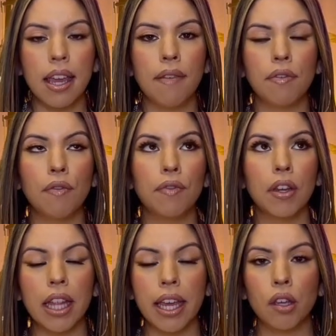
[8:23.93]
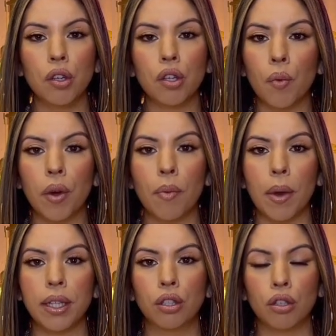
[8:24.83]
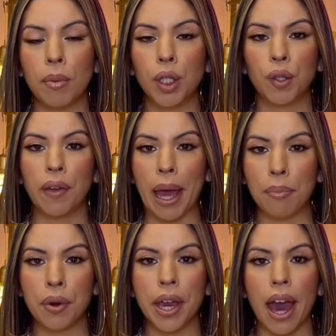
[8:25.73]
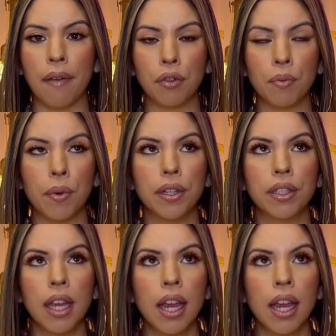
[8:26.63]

If you feel like you don't want to waste so much fabric afterwards,